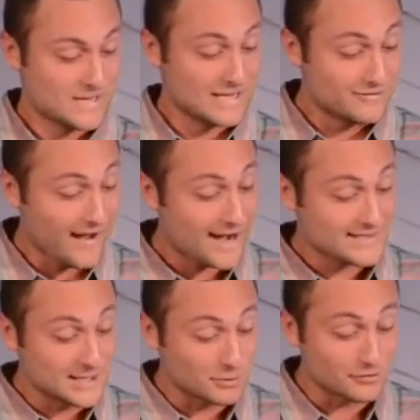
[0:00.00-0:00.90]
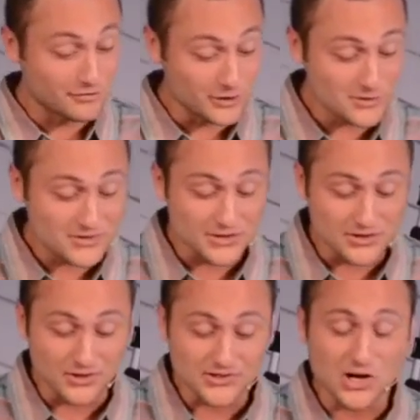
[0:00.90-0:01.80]
In fact, he refused to
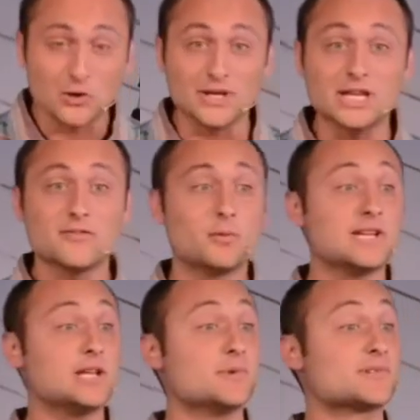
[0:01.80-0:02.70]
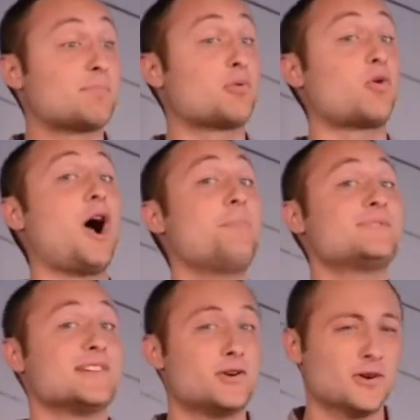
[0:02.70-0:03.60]
do so even when he was
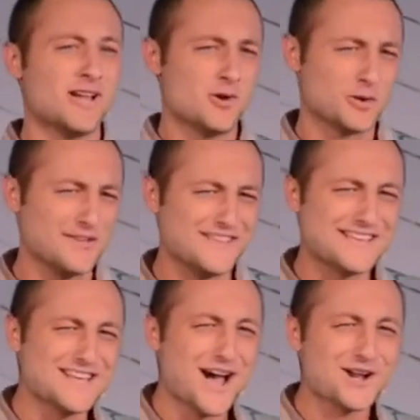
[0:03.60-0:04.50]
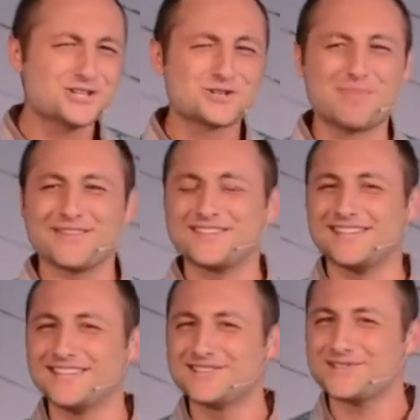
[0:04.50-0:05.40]
prompted or, or even nudged by the
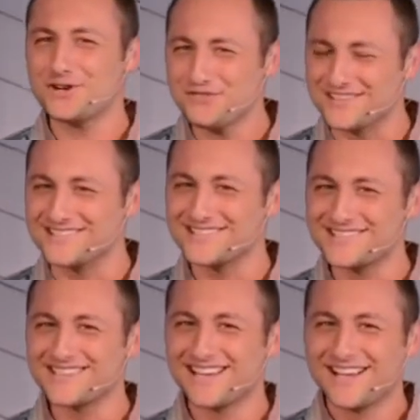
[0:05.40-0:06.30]
king's servants.